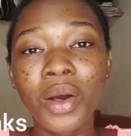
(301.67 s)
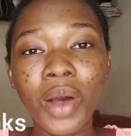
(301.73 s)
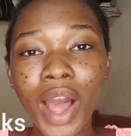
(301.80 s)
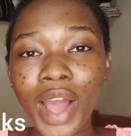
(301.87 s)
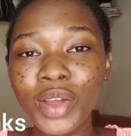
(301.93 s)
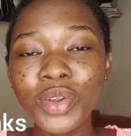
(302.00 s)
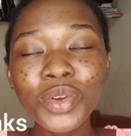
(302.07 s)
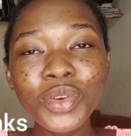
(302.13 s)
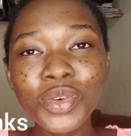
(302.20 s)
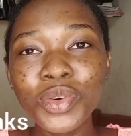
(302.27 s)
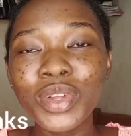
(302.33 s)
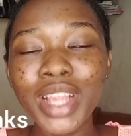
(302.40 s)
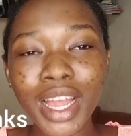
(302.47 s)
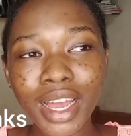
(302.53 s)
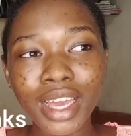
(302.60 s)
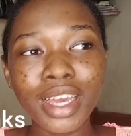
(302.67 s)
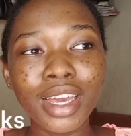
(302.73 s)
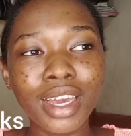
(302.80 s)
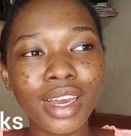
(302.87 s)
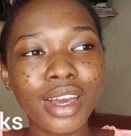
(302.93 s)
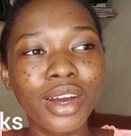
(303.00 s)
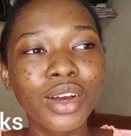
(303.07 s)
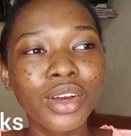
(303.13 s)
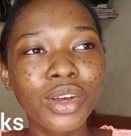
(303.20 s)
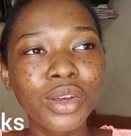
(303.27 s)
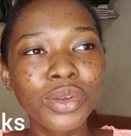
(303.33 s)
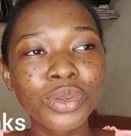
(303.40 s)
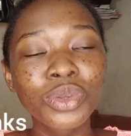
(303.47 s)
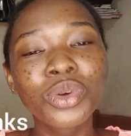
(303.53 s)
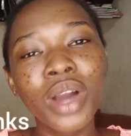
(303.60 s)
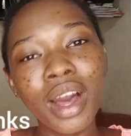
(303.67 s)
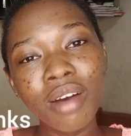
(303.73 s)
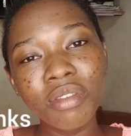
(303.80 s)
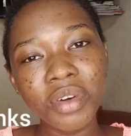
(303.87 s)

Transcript: I don't know, like you have